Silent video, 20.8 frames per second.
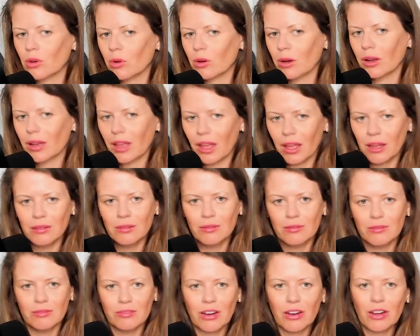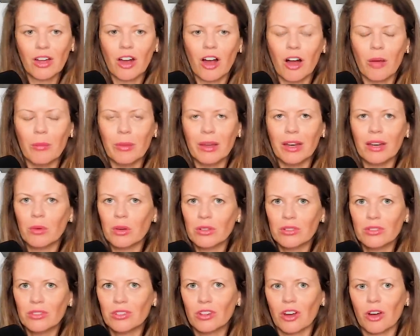again, very common. And it
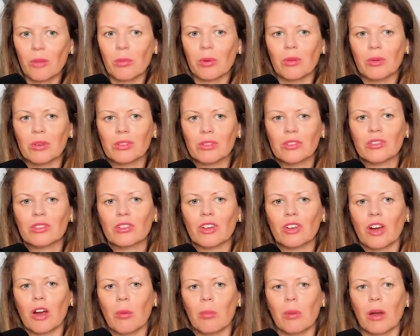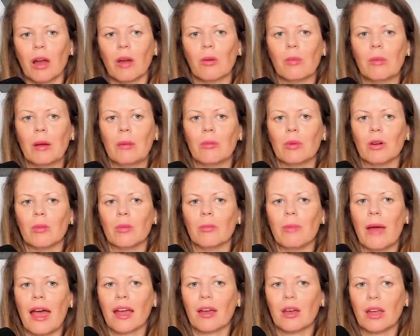wasn't just Harper. I remember
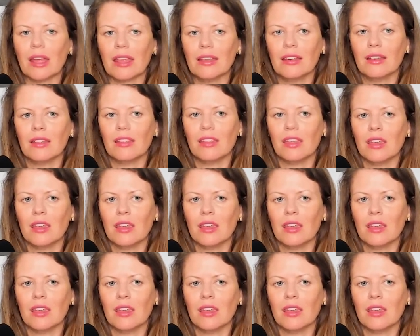back in the